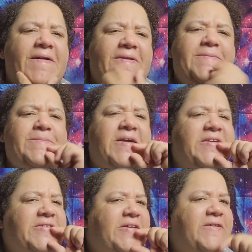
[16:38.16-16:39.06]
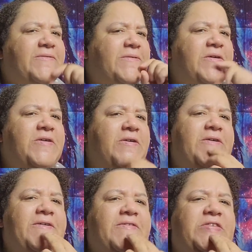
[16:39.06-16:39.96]
make yourself
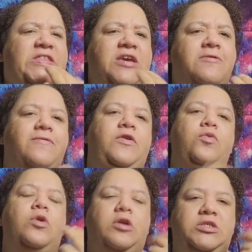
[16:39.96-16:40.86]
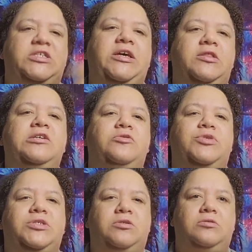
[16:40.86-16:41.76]
real stiff. You want to stay
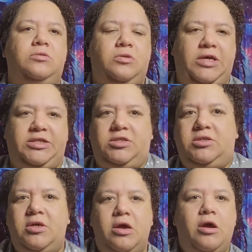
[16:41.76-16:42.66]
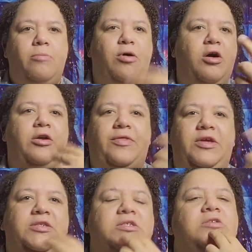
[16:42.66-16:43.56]
loose. That's part of
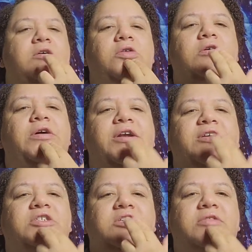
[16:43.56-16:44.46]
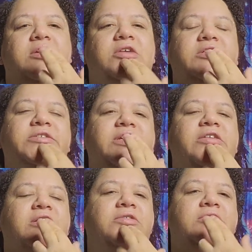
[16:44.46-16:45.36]
this whole energy thing, is
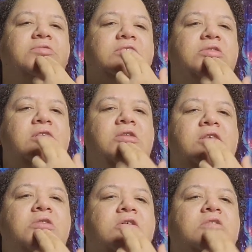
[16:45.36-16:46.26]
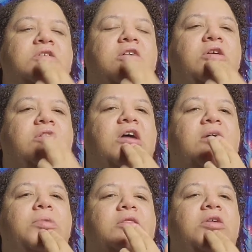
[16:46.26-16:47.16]
staying loose. So you
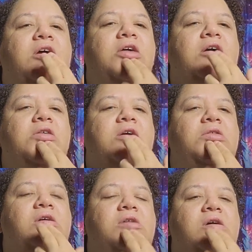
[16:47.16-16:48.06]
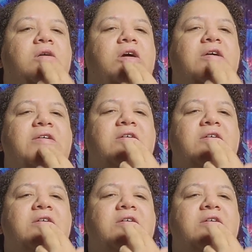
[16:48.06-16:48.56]
tap it there. Okay.